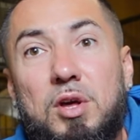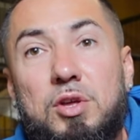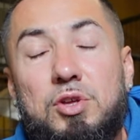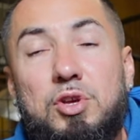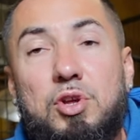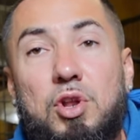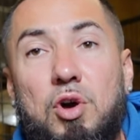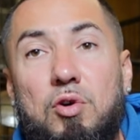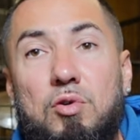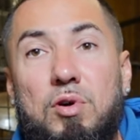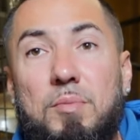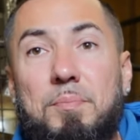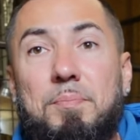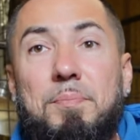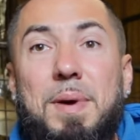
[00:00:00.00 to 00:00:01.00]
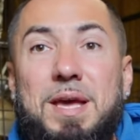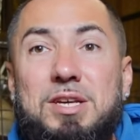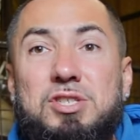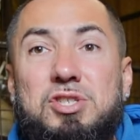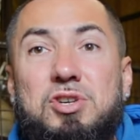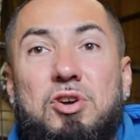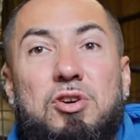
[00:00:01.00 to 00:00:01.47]
You know, make
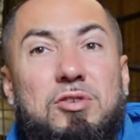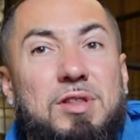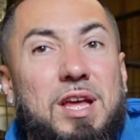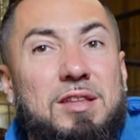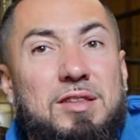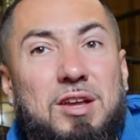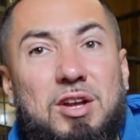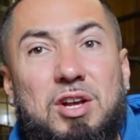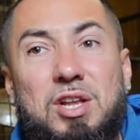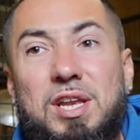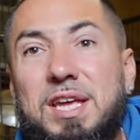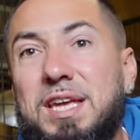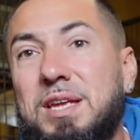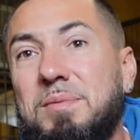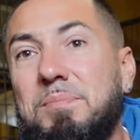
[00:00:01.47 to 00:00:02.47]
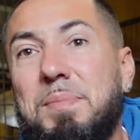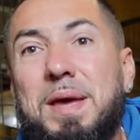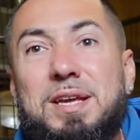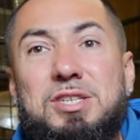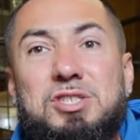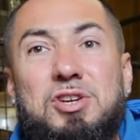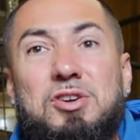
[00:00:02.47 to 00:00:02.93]
sure that they're clean.
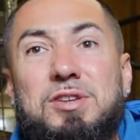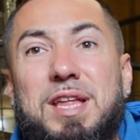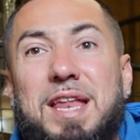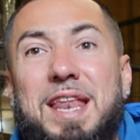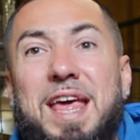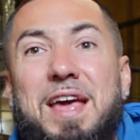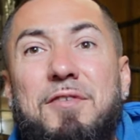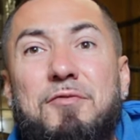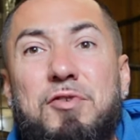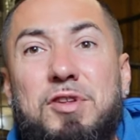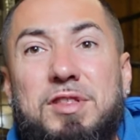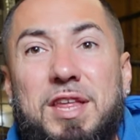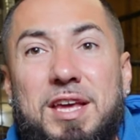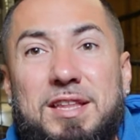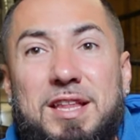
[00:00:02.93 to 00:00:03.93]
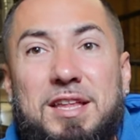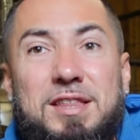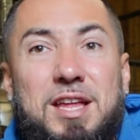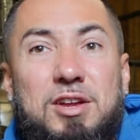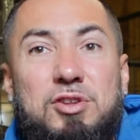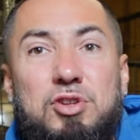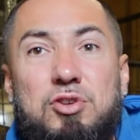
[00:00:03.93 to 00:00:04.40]
Make sure that everything that
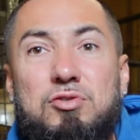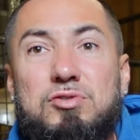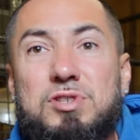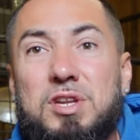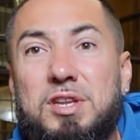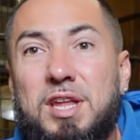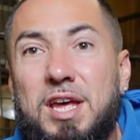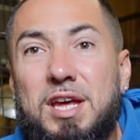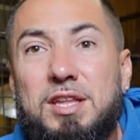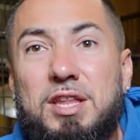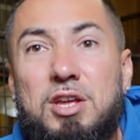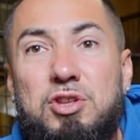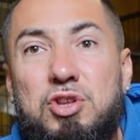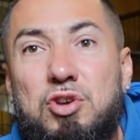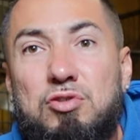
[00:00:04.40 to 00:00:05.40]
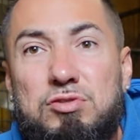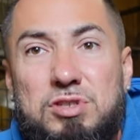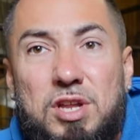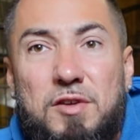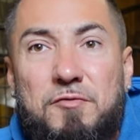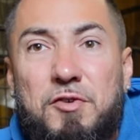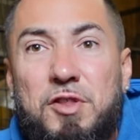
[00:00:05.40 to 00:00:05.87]
they're using
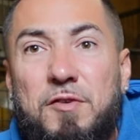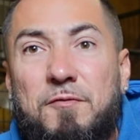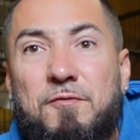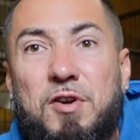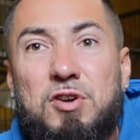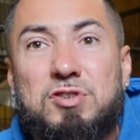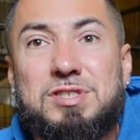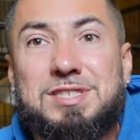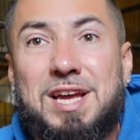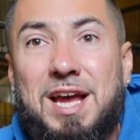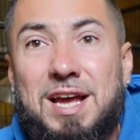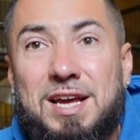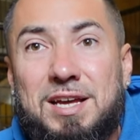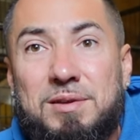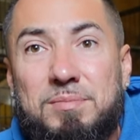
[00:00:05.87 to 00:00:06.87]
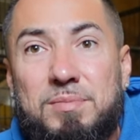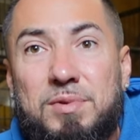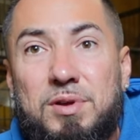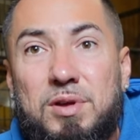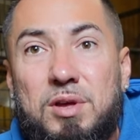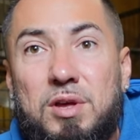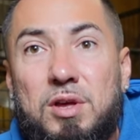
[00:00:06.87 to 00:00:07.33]
it for the first time.
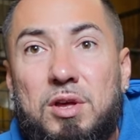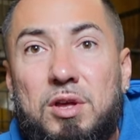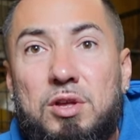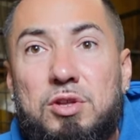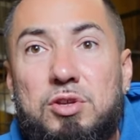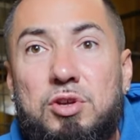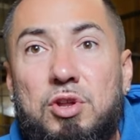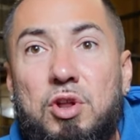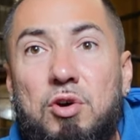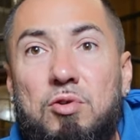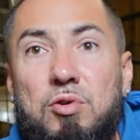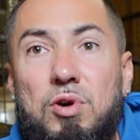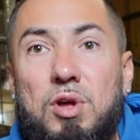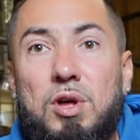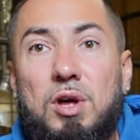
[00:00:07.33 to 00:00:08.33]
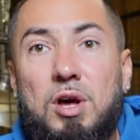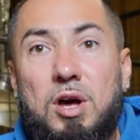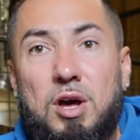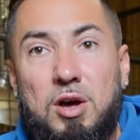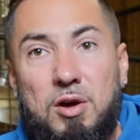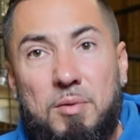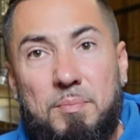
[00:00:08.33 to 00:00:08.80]
You know,
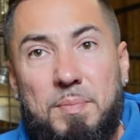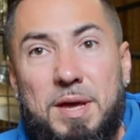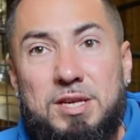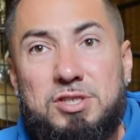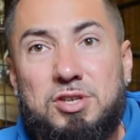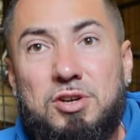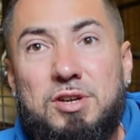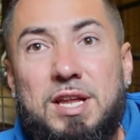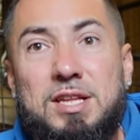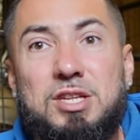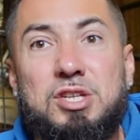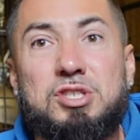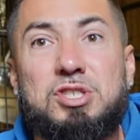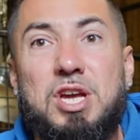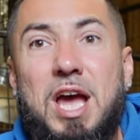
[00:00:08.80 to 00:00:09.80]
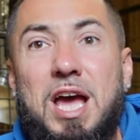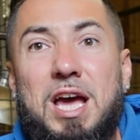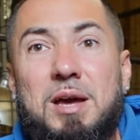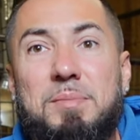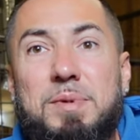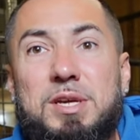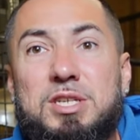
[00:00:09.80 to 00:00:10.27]
make sure that the
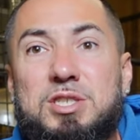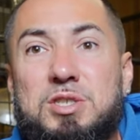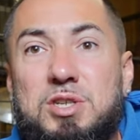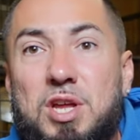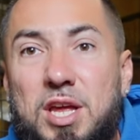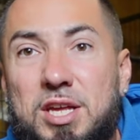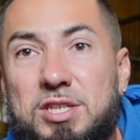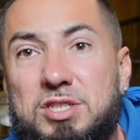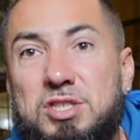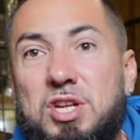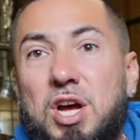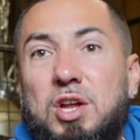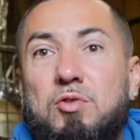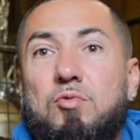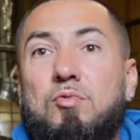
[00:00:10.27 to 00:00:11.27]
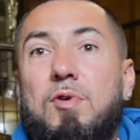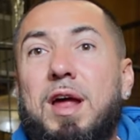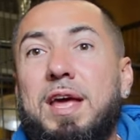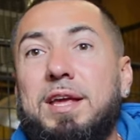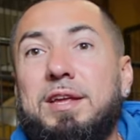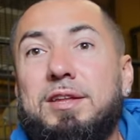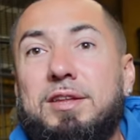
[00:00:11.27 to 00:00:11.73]
job is done
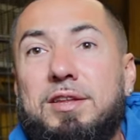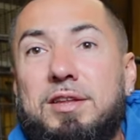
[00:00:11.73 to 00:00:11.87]
right.